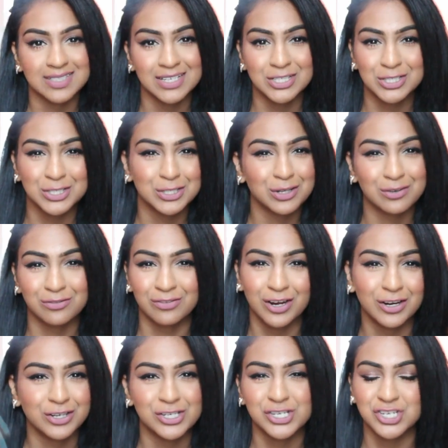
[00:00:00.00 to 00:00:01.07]
They just look
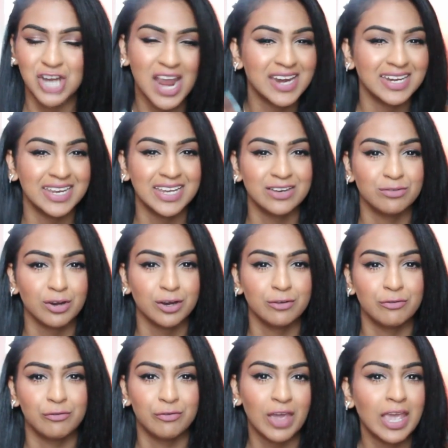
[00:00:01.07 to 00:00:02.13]
very shiny and very
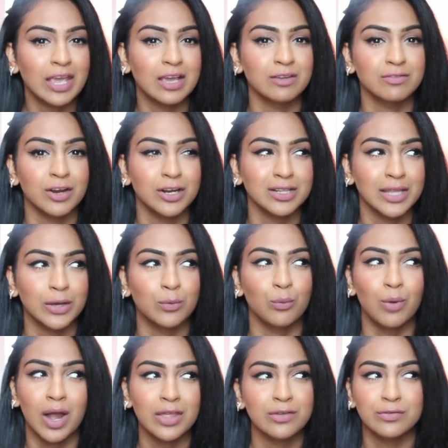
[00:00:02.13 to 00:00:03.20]
fake and very like,
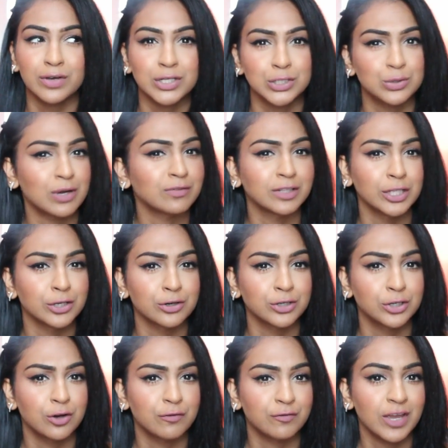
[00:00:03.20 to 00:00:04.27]
why the fuck do you have glitter
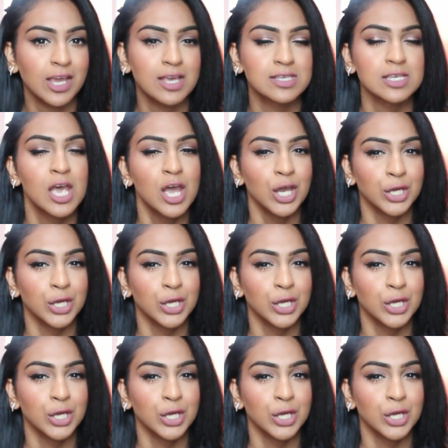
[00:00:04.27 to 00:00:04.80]
on your face?